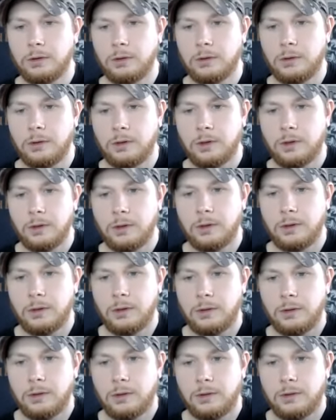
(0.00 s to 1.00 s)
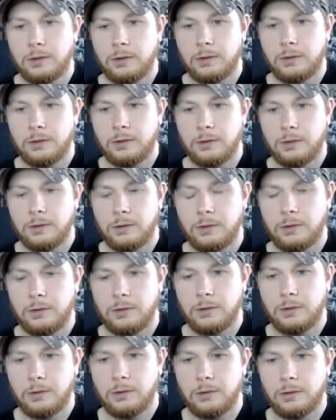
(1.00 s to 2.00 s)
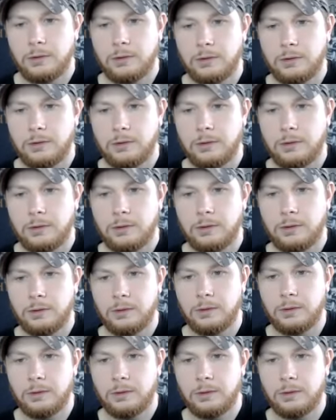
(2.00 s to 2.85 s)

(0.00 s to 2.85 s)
Nothing is said.